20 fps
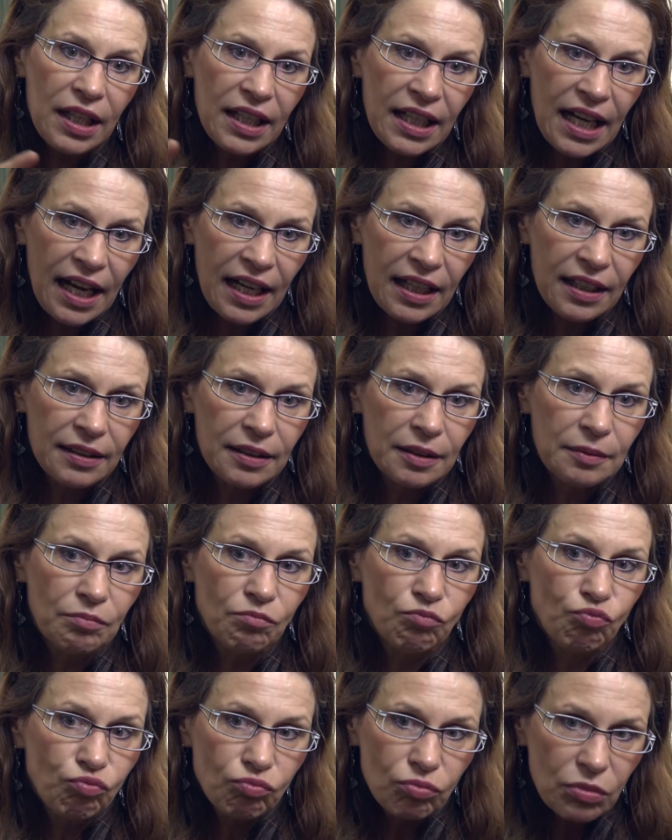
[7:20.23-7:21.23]

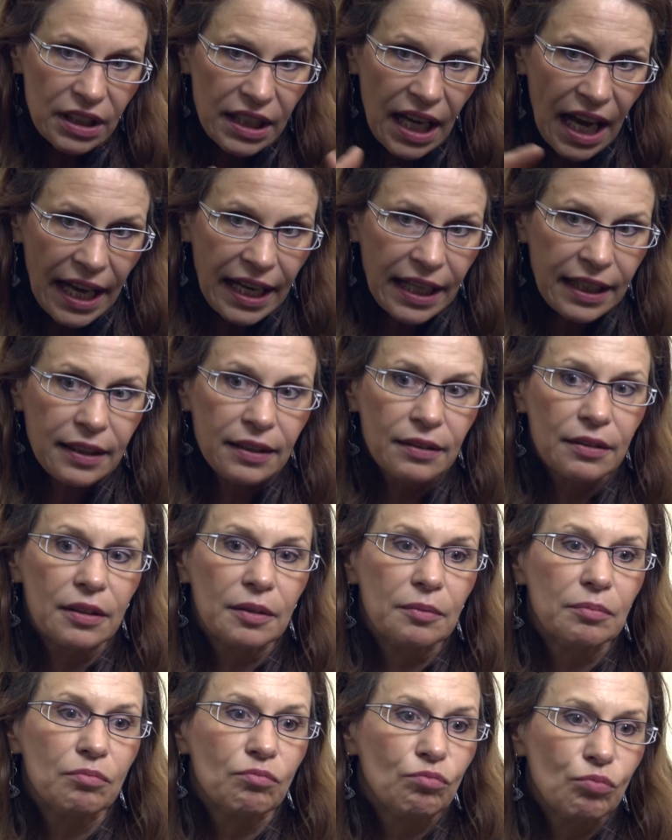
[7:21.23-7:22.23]

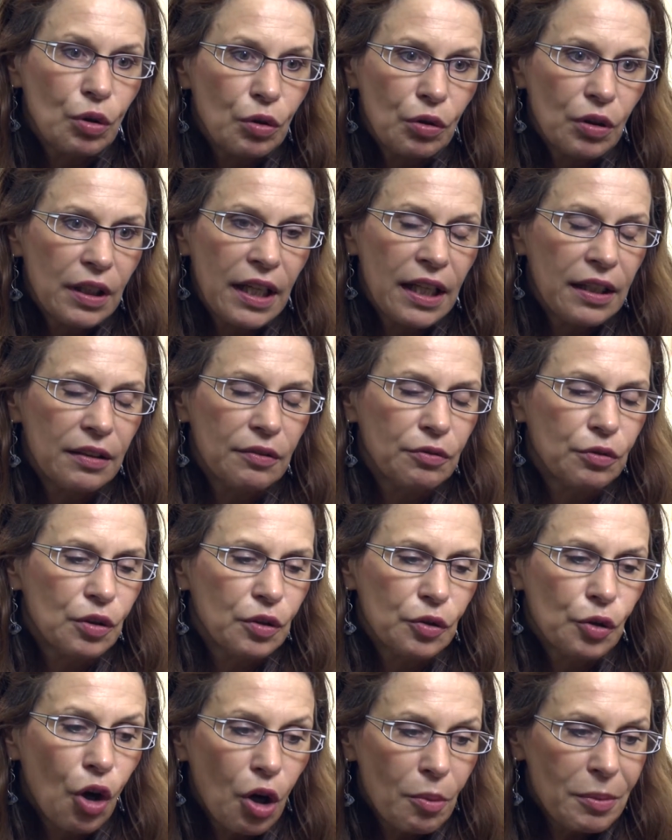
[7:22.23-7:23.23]

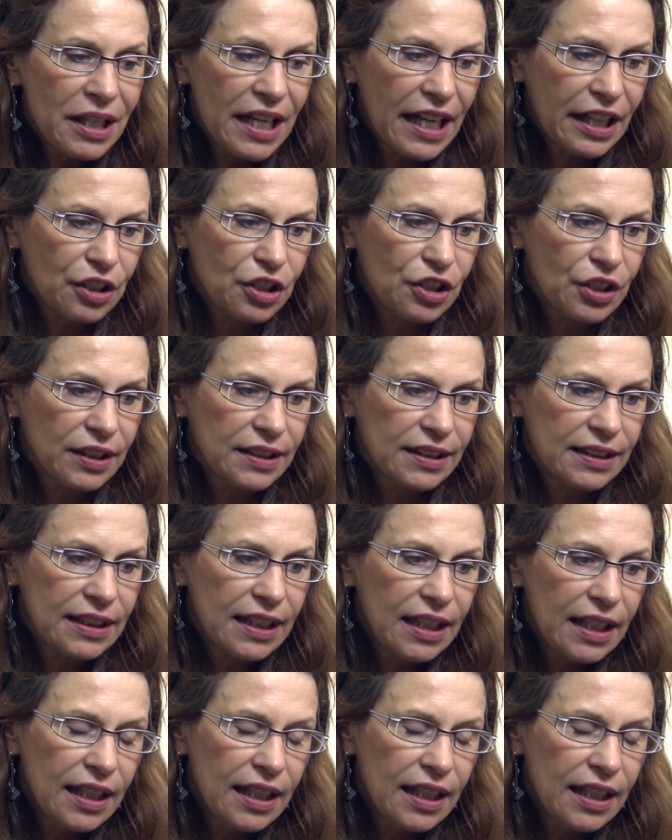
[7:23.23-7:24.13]
for normal lectures.